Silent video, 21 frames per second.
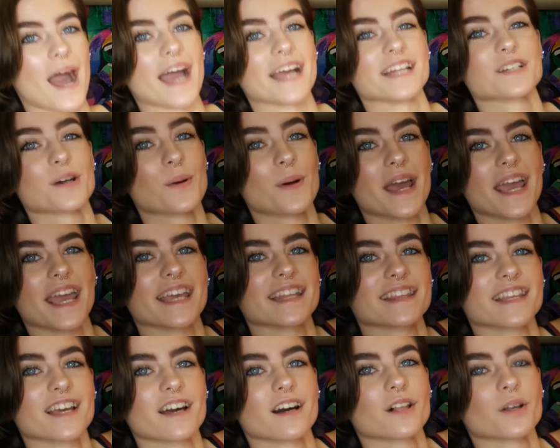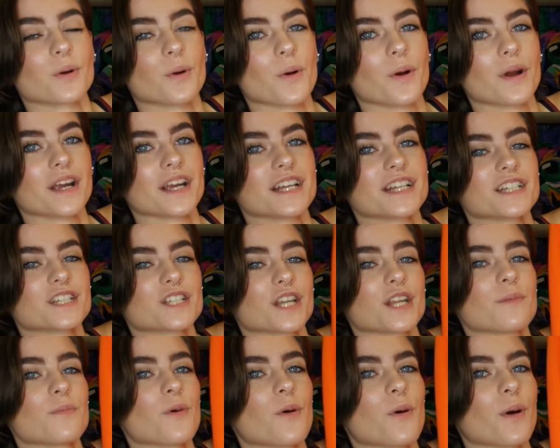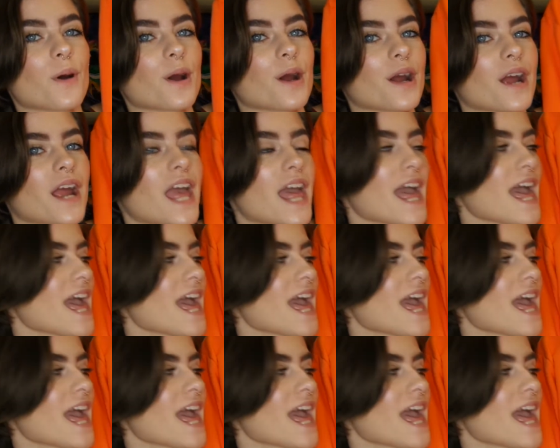I don't hate the color orange anymore.